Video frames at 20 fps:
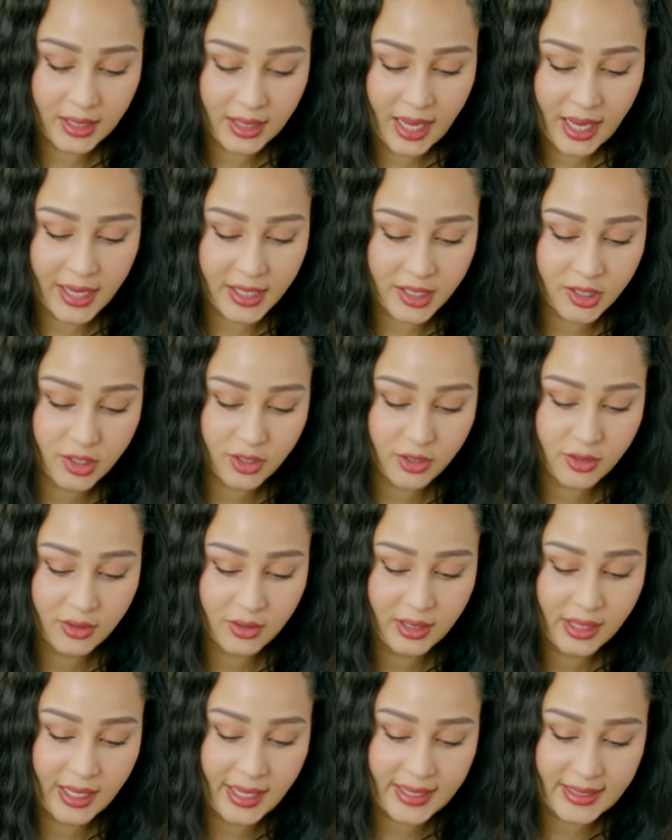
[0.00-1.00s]
like to
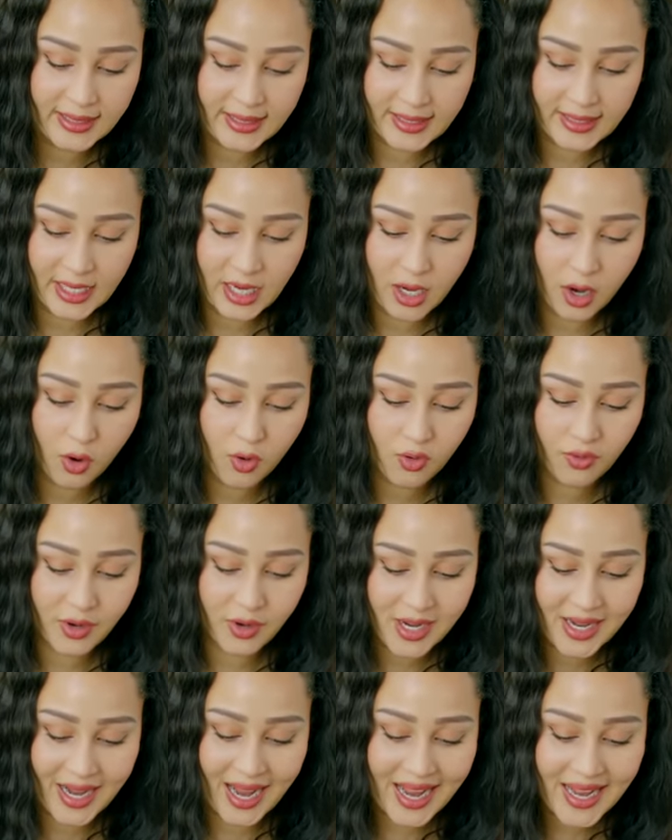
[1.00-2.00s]
let it sit
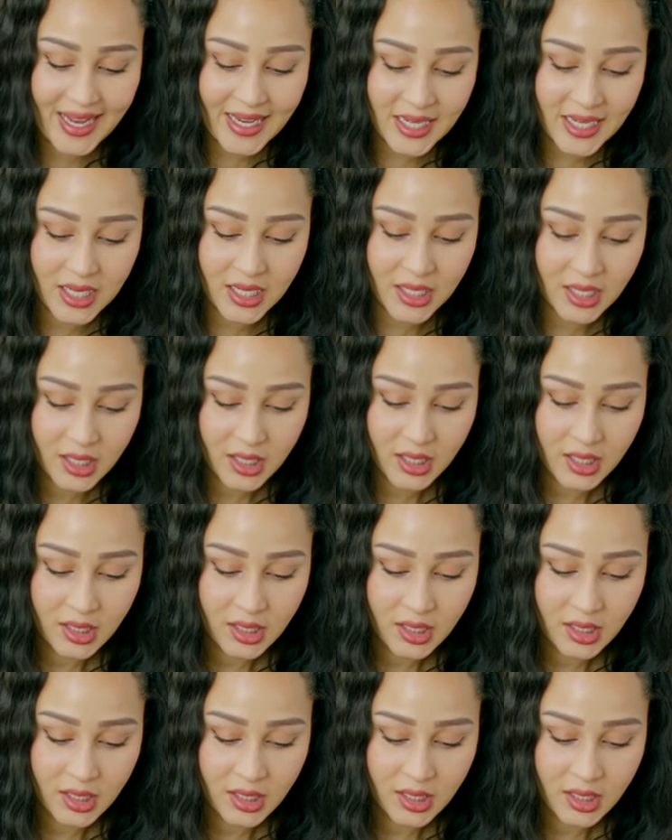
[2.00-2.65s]
overnight